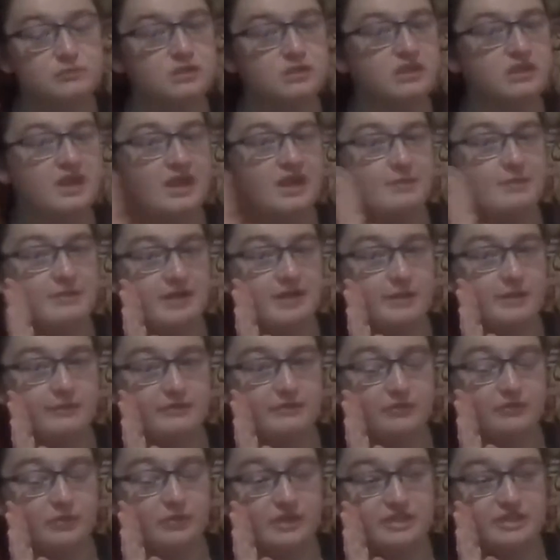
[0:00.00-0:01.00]
Hit me up if
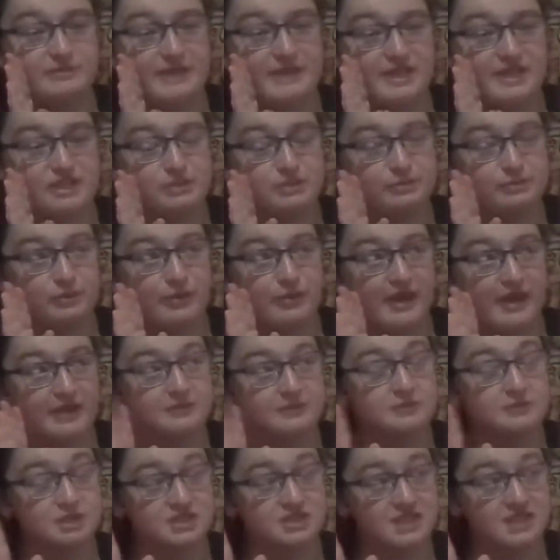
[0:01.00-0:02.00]
you want to sponsor me, WAG.
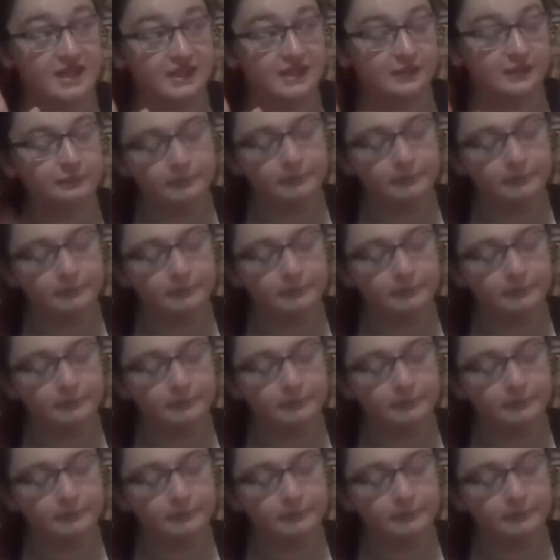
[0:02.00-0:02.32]
Just saying.